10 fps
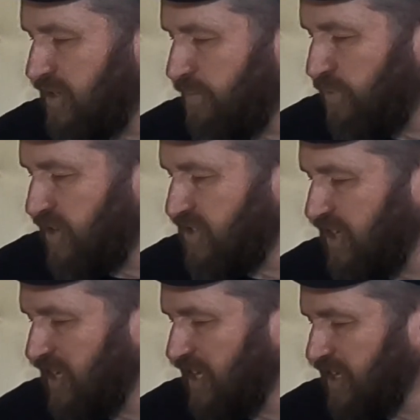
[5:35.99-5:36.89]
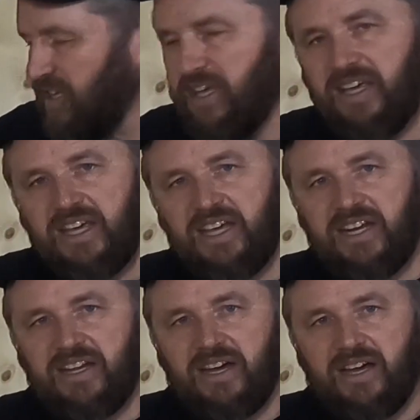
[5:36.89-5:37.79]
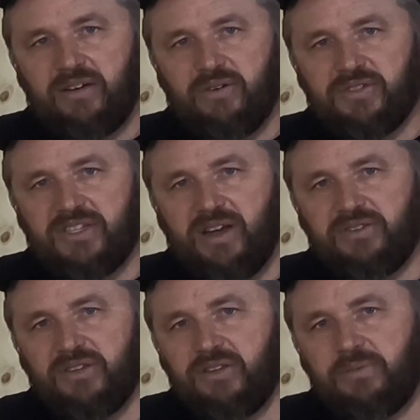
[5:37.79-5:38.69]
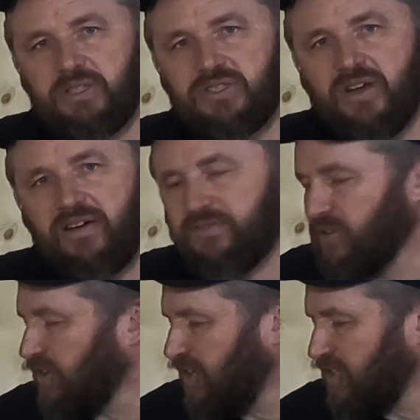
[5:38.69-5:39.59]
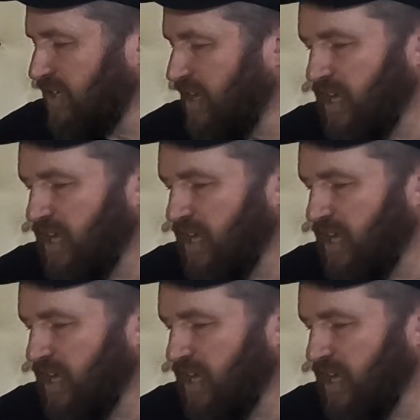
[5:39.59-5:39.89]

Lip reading: You press it again and it goes down to a little bit softer light.